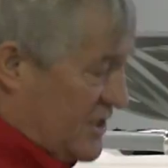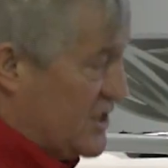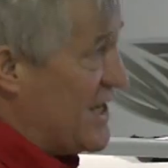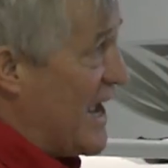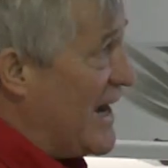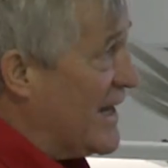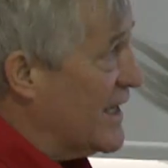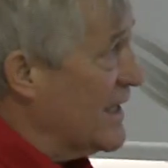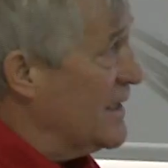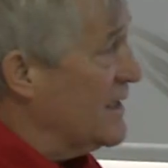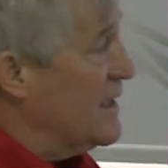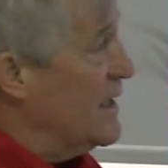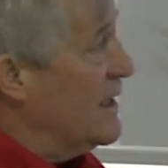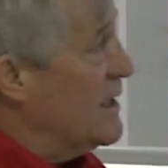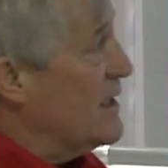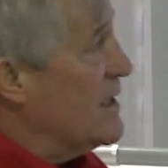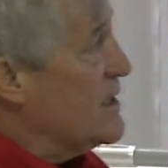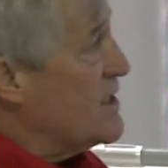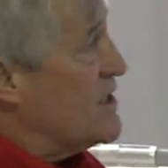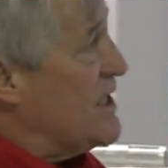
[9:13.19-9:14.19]
second
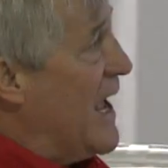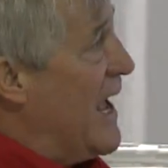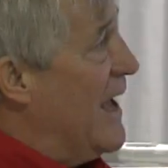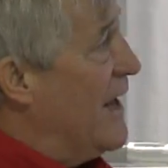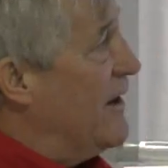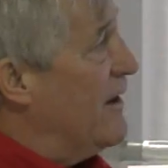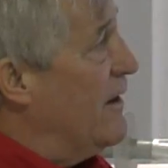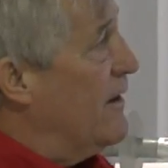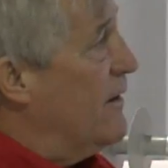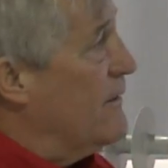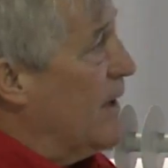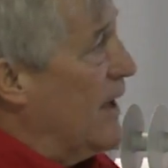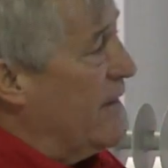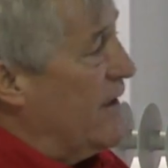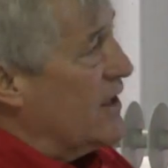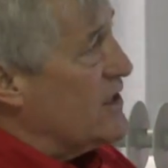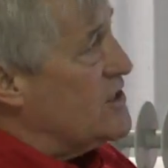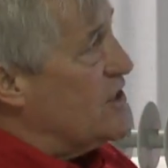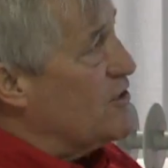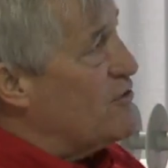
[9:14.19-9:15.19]
standard. Well,
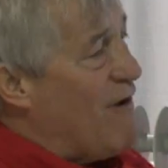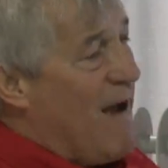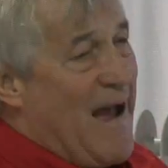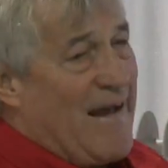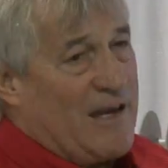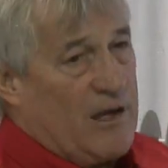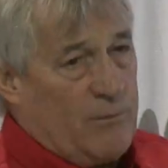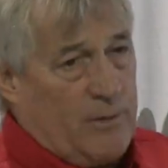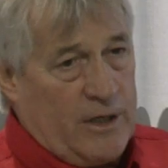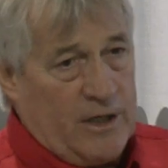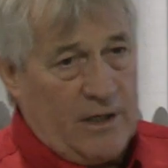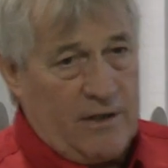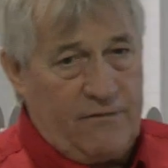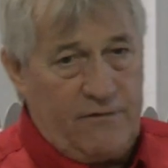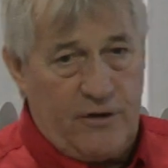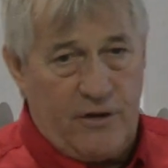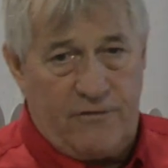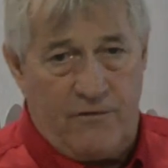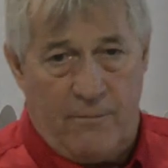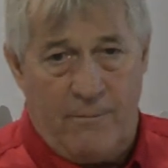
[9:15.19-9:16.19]
there's the tracking wheel. If
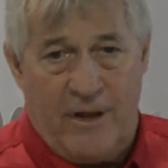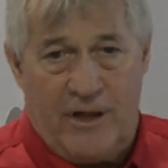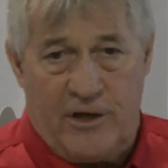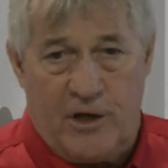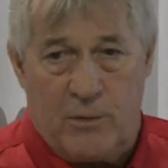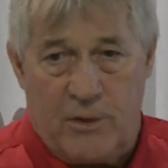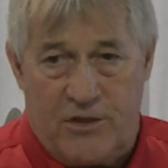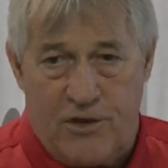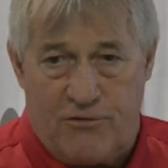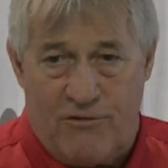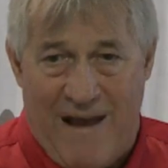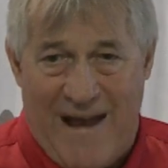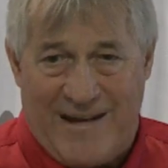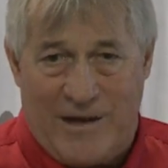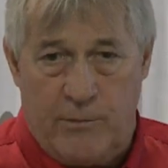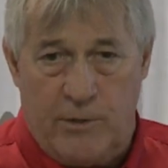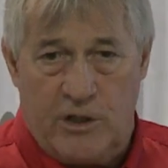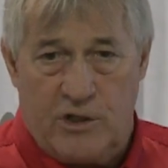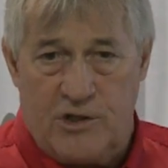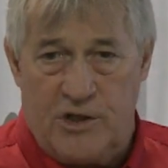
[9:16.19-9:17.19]
you're familiar with the
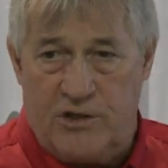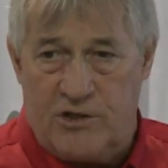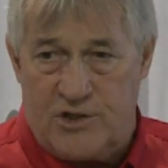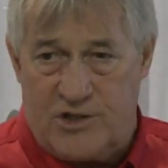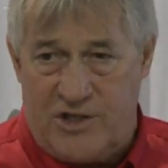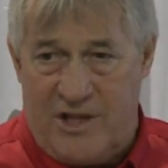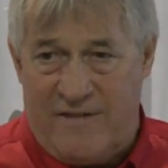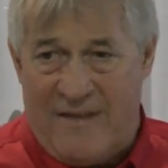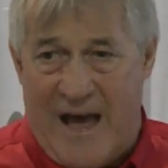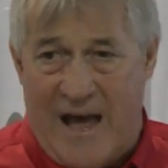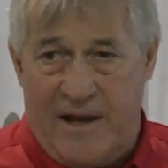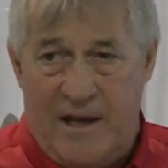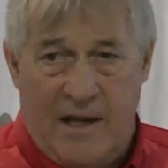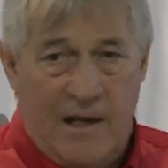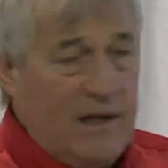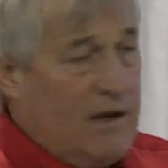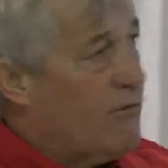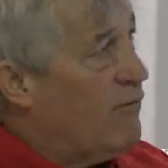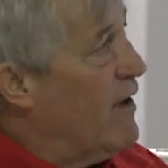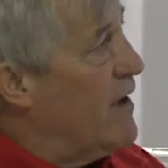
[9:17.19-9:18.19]
tracking wheel, you'll see that
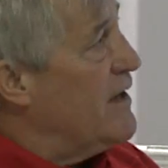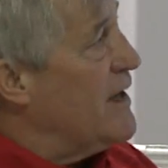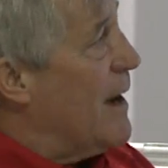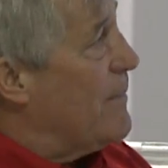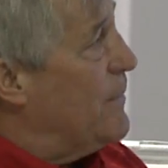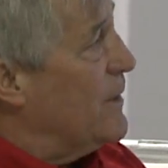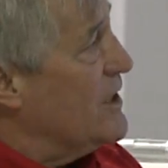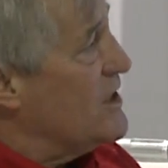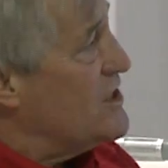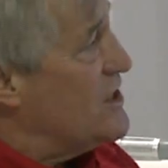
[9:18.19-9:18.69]
written up in the